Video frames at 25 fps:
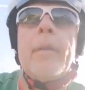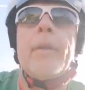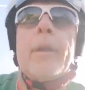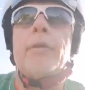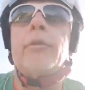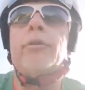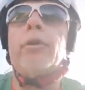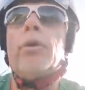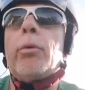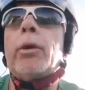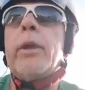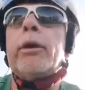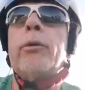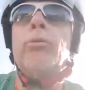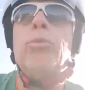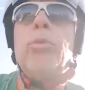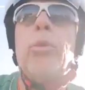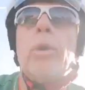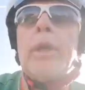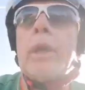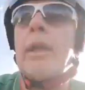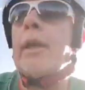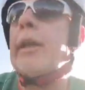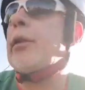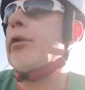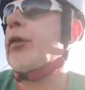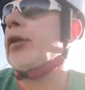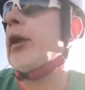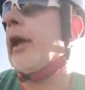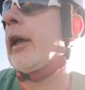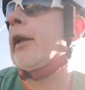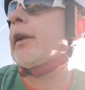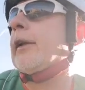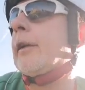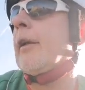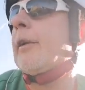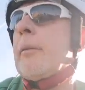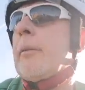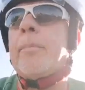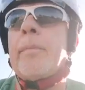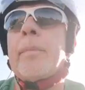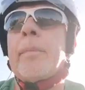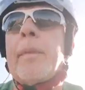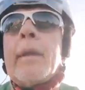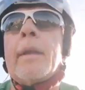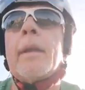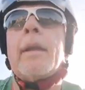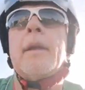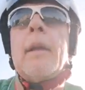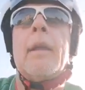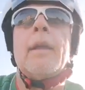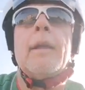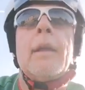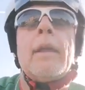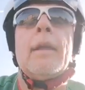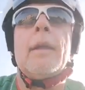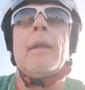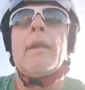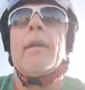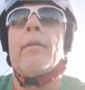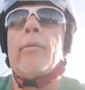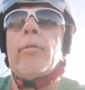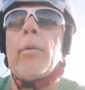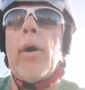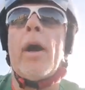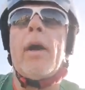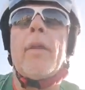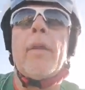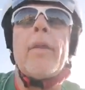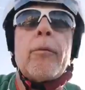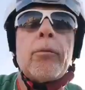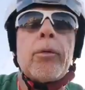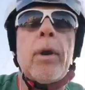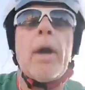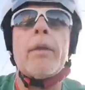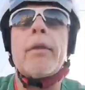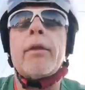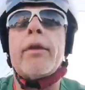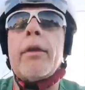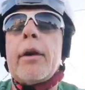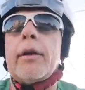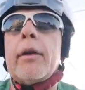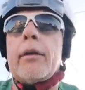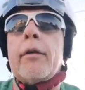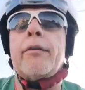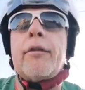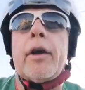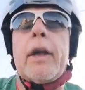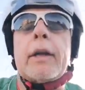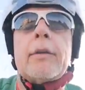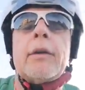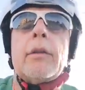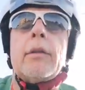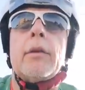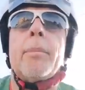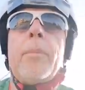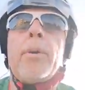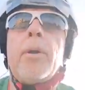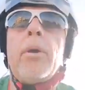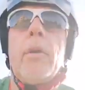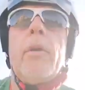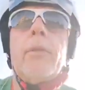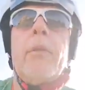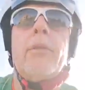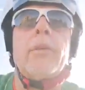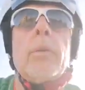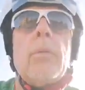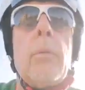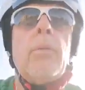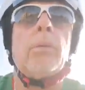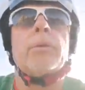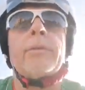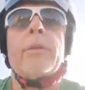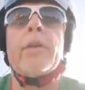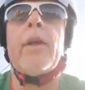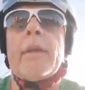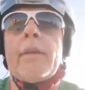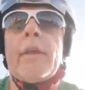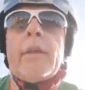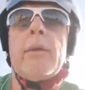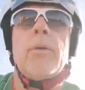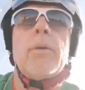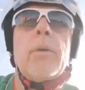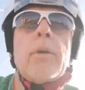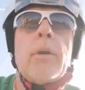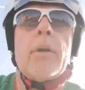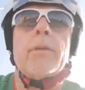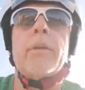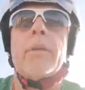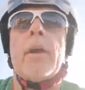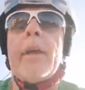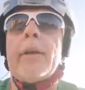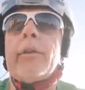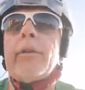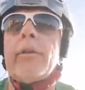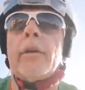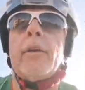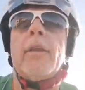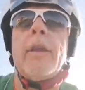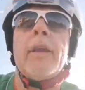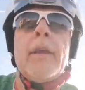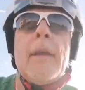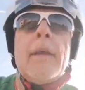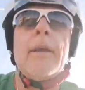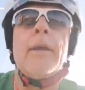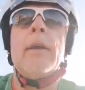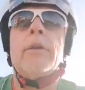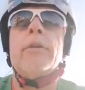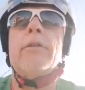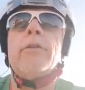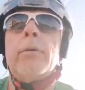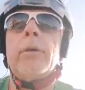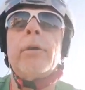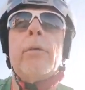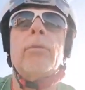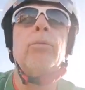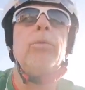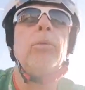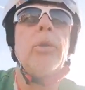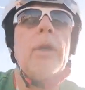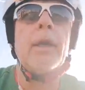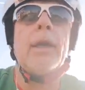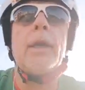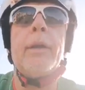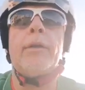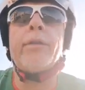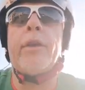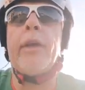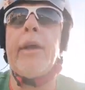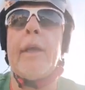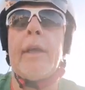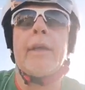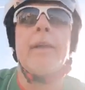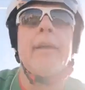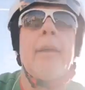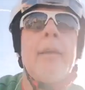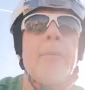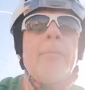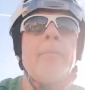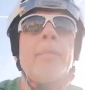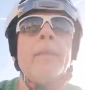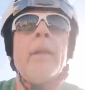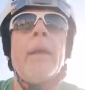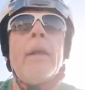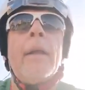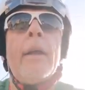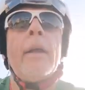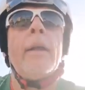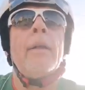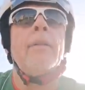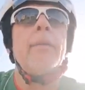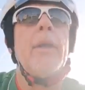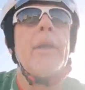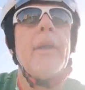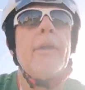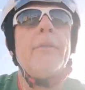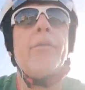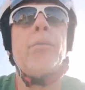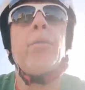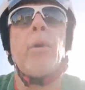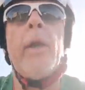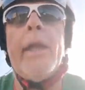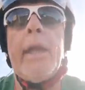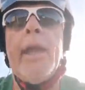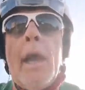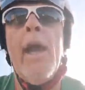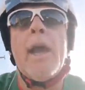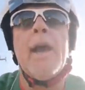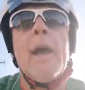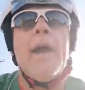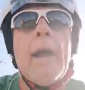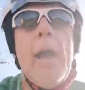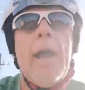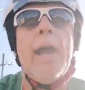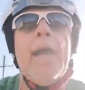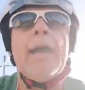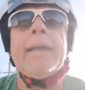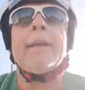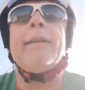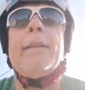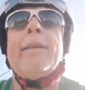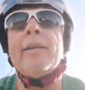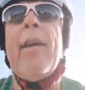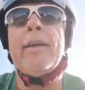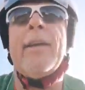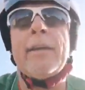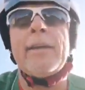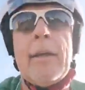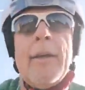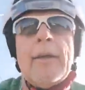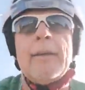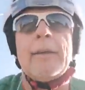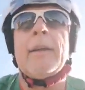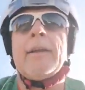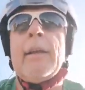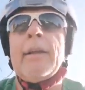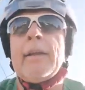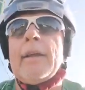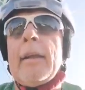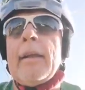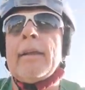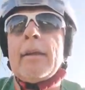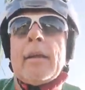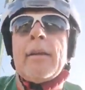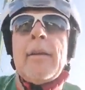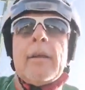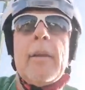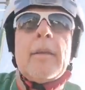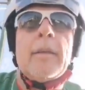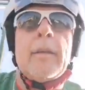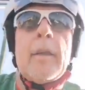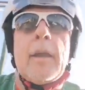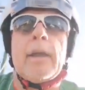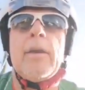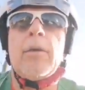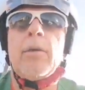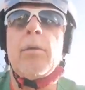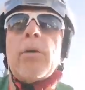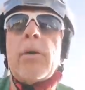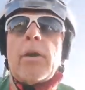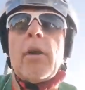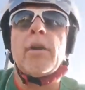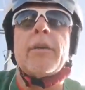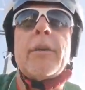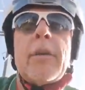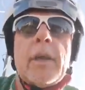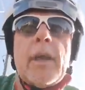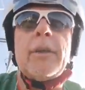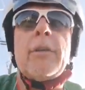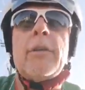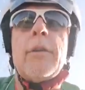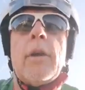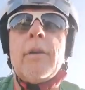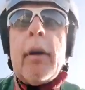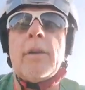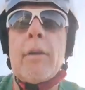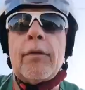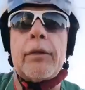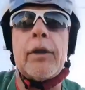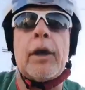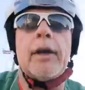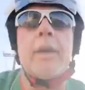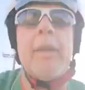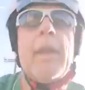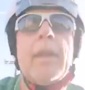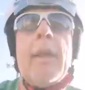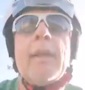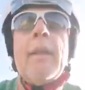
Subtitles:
Do we really think, rather than it affecting the person or, say, the organisation, do we really think that if we hate an organisation, that